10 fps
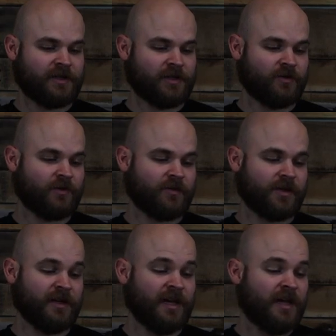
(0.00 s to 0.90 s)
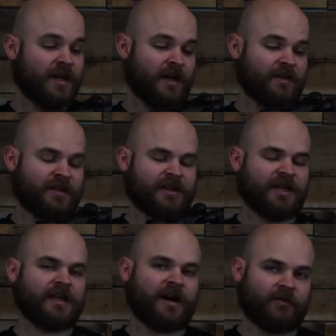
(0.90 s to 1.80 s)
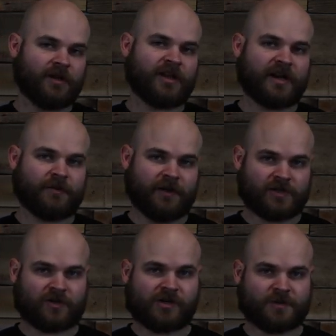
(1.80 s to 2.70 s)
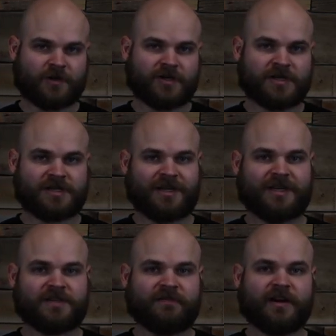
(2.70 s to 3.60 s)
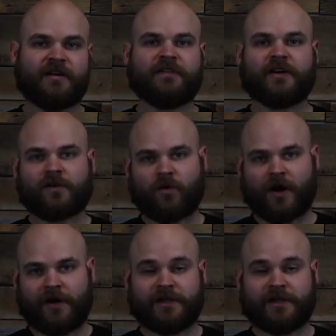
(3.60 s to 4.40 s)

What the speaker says: included with it. The thing that I really like about this crossbow is it is very, very quiet.